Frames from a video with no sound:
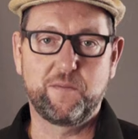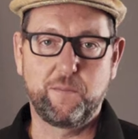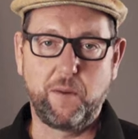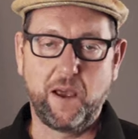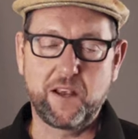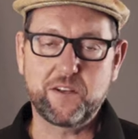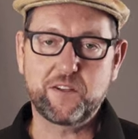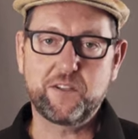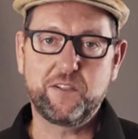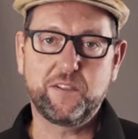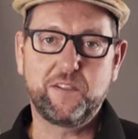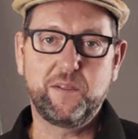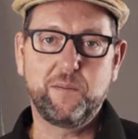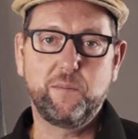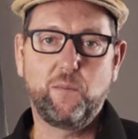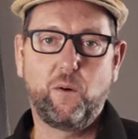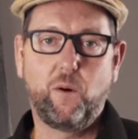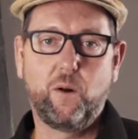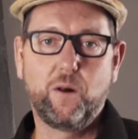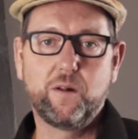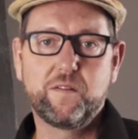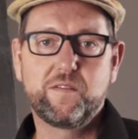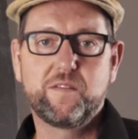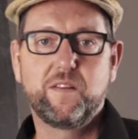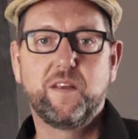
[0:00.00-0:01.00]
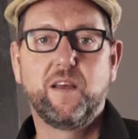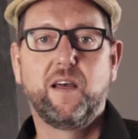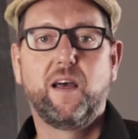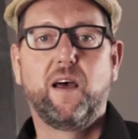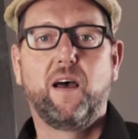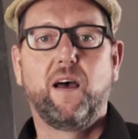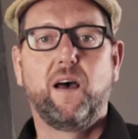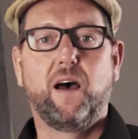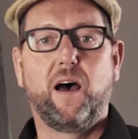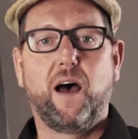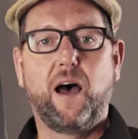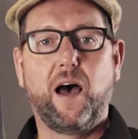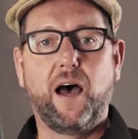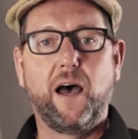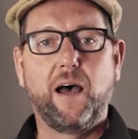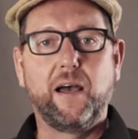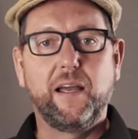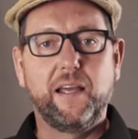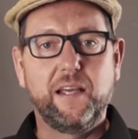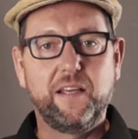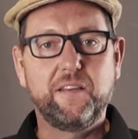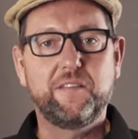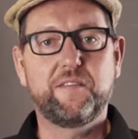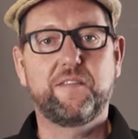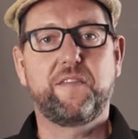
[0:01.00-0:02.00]
specialty malts uh,
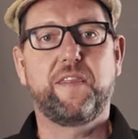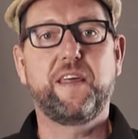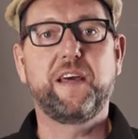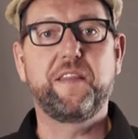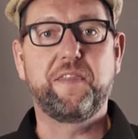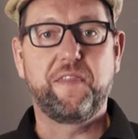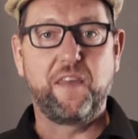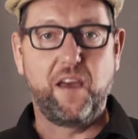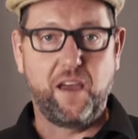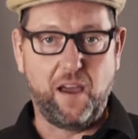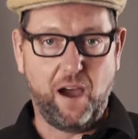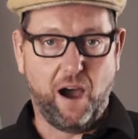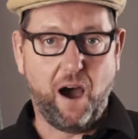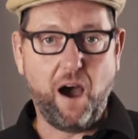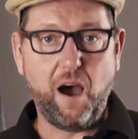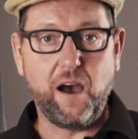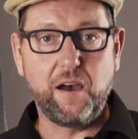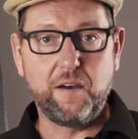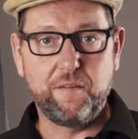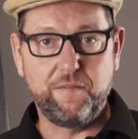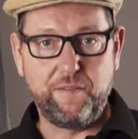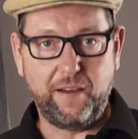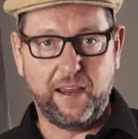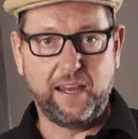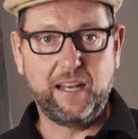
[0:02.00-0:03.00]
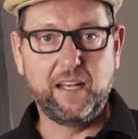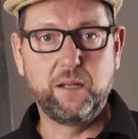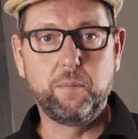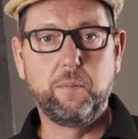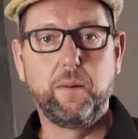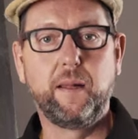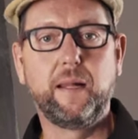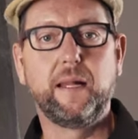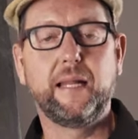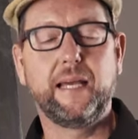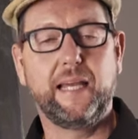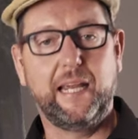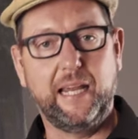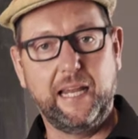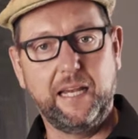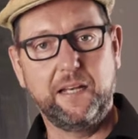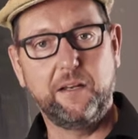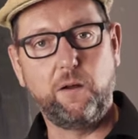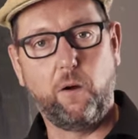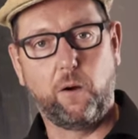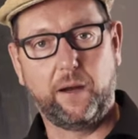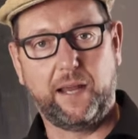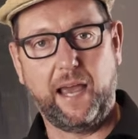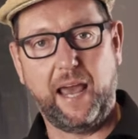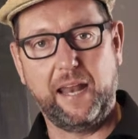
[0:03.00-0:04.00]
is that they are available in
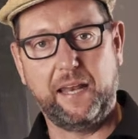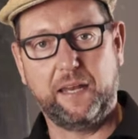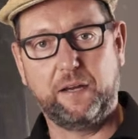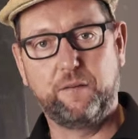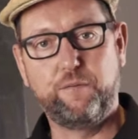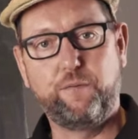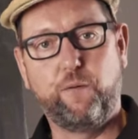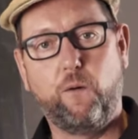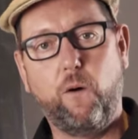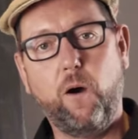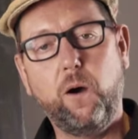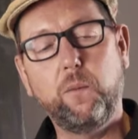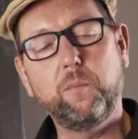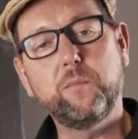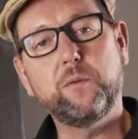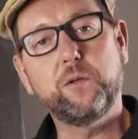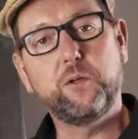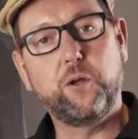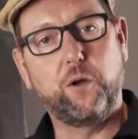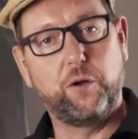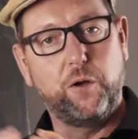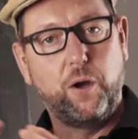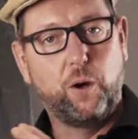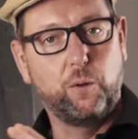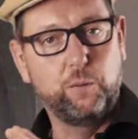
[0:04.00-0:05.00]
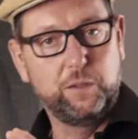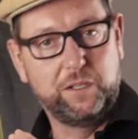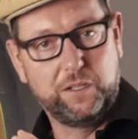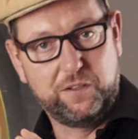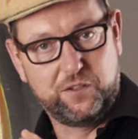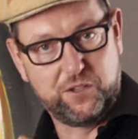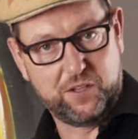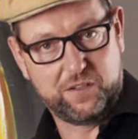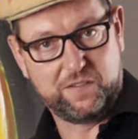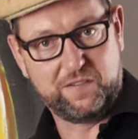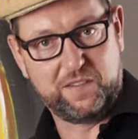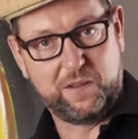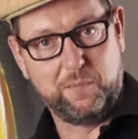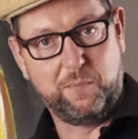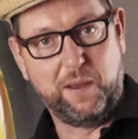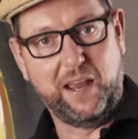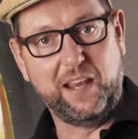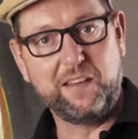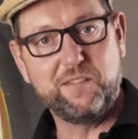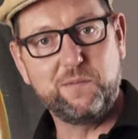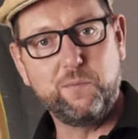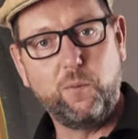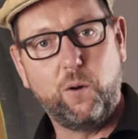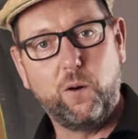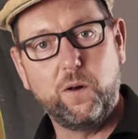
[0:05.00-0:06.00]
organic form, not only just the
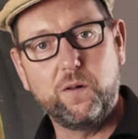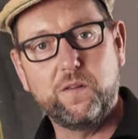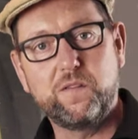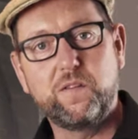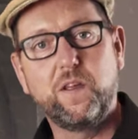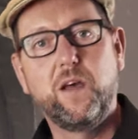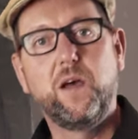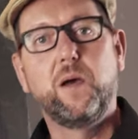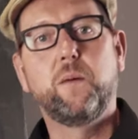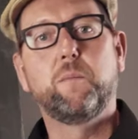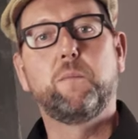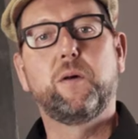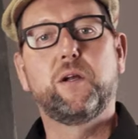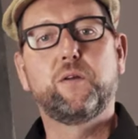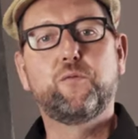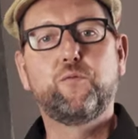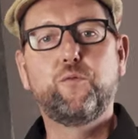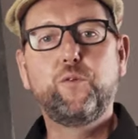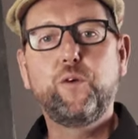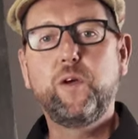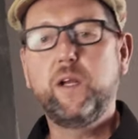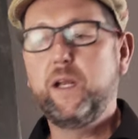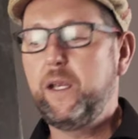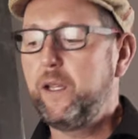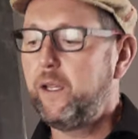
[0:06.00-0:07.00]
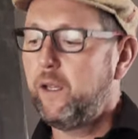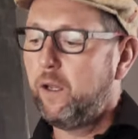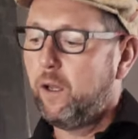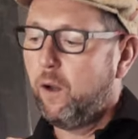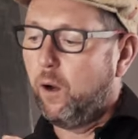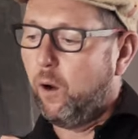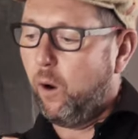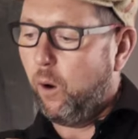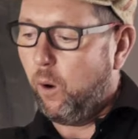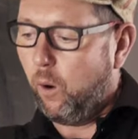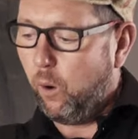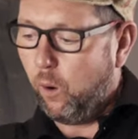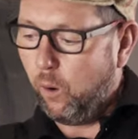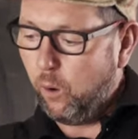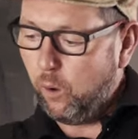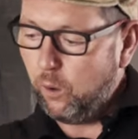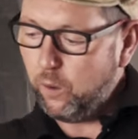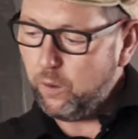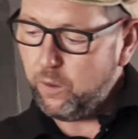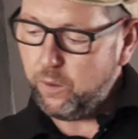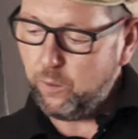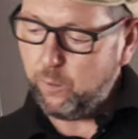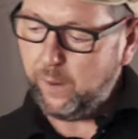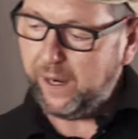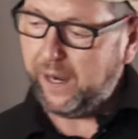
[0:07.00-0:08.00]
base malts, but really
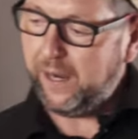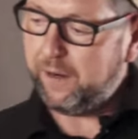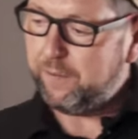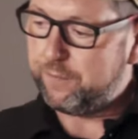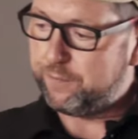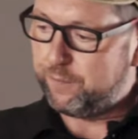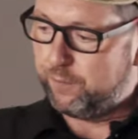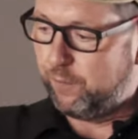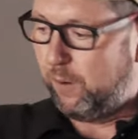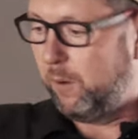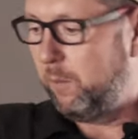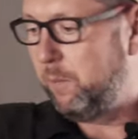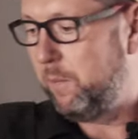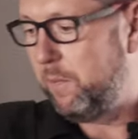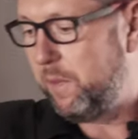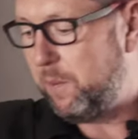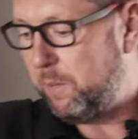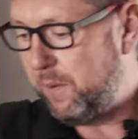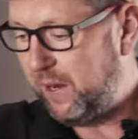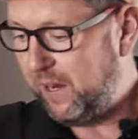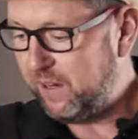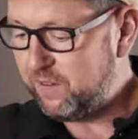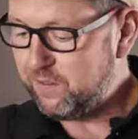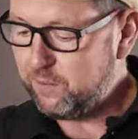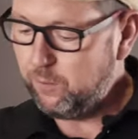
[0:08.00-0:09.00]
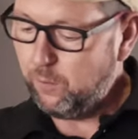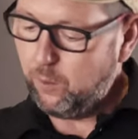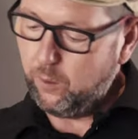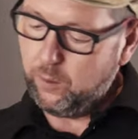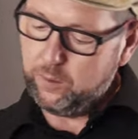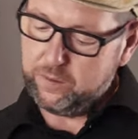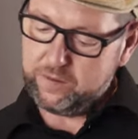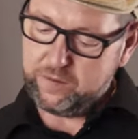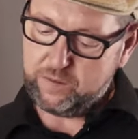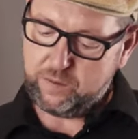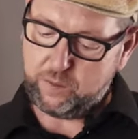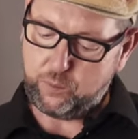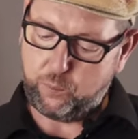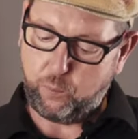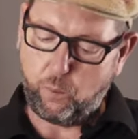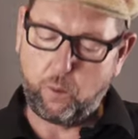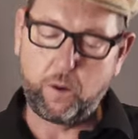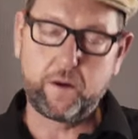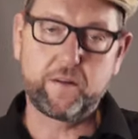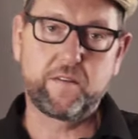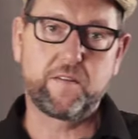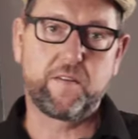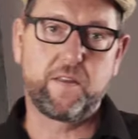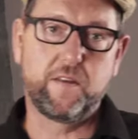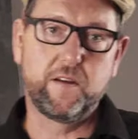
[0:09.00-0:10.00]
all the way from the base malts
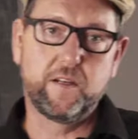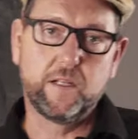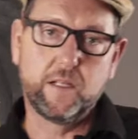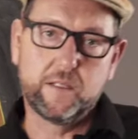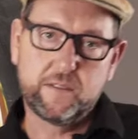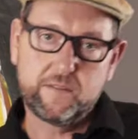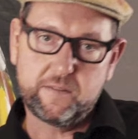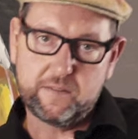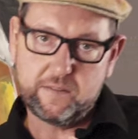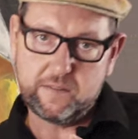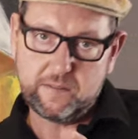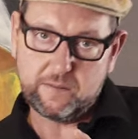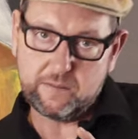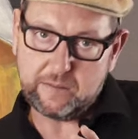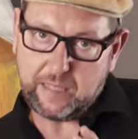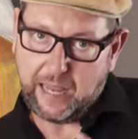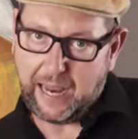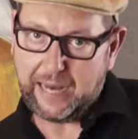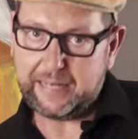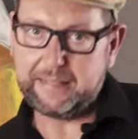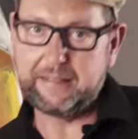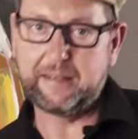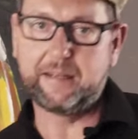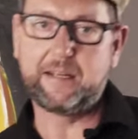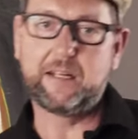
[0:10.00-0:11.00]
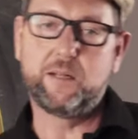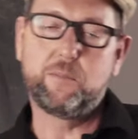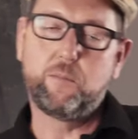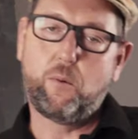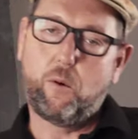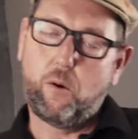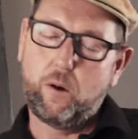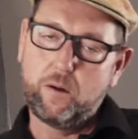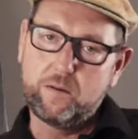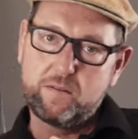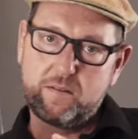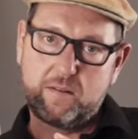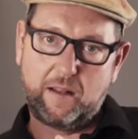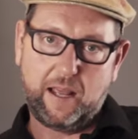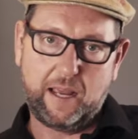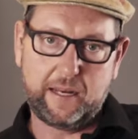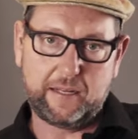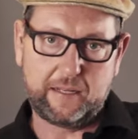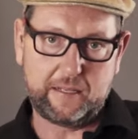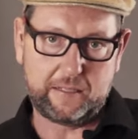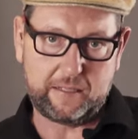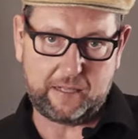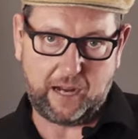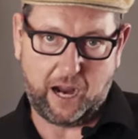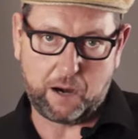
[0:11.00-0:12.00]
towards the technical malts
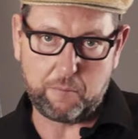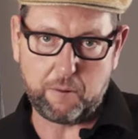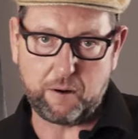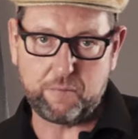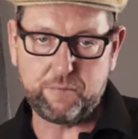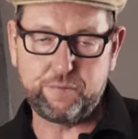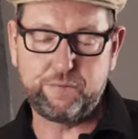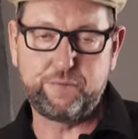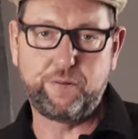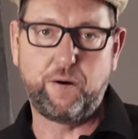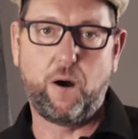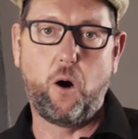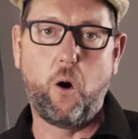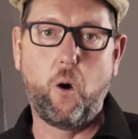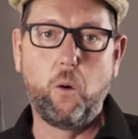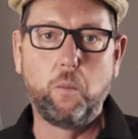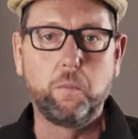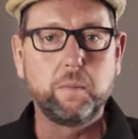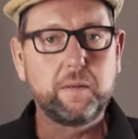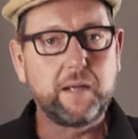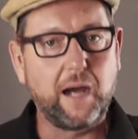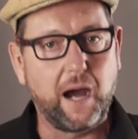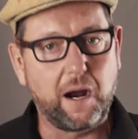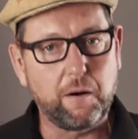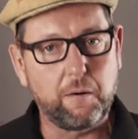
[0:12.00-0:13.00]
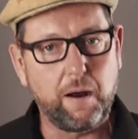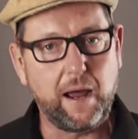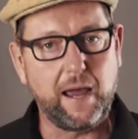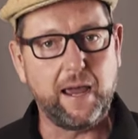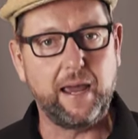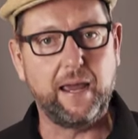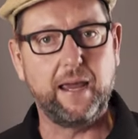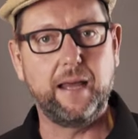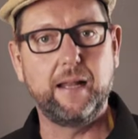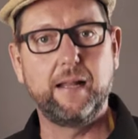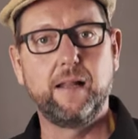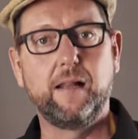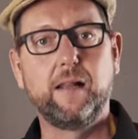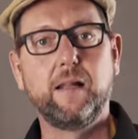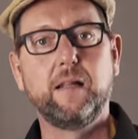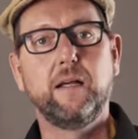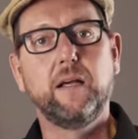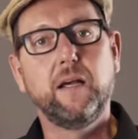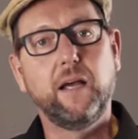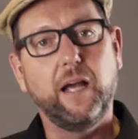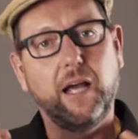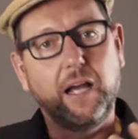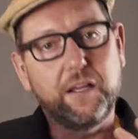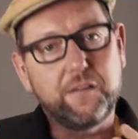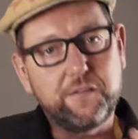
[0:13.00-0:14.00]
like Cara Foam, Cara Hell,
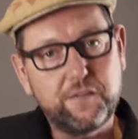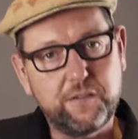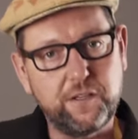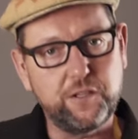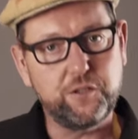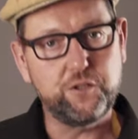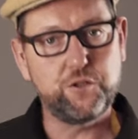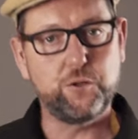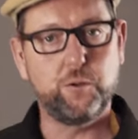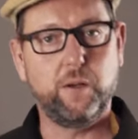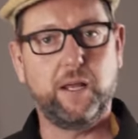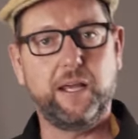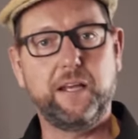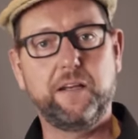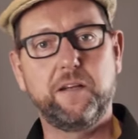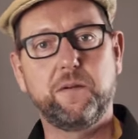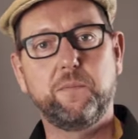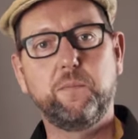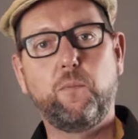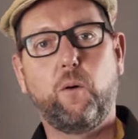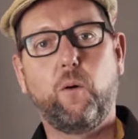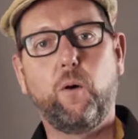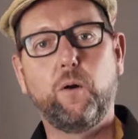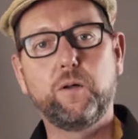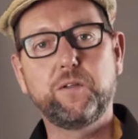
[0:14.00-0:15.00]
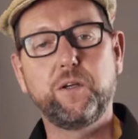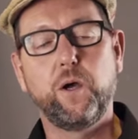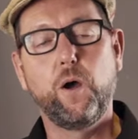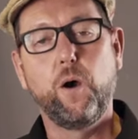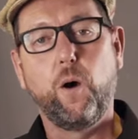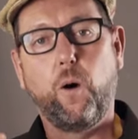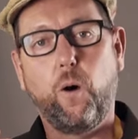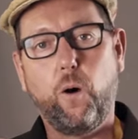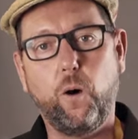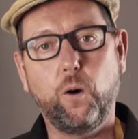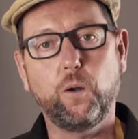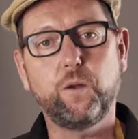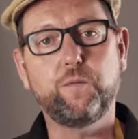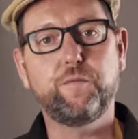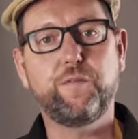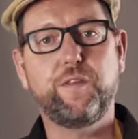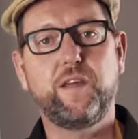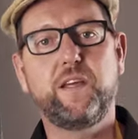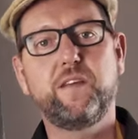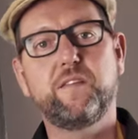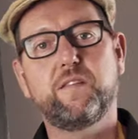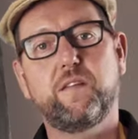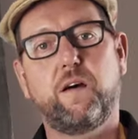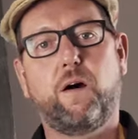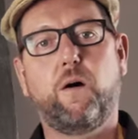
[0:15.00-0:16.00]
acidulated malt. All of
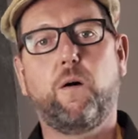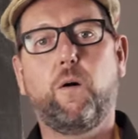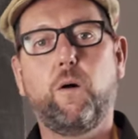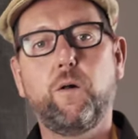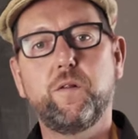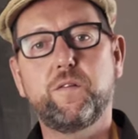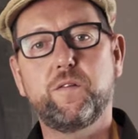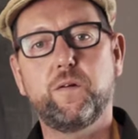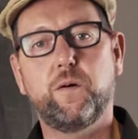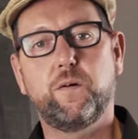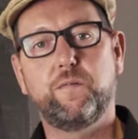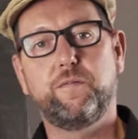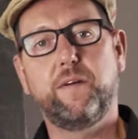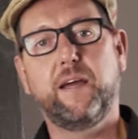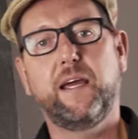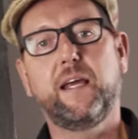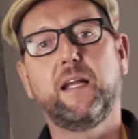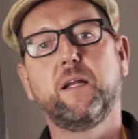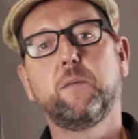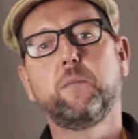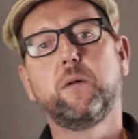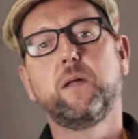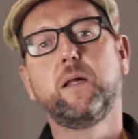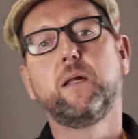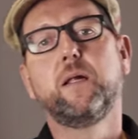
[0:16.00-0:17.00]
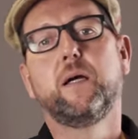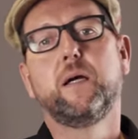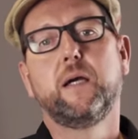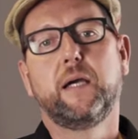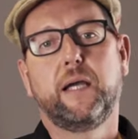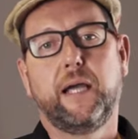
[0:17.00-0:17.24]
these are also available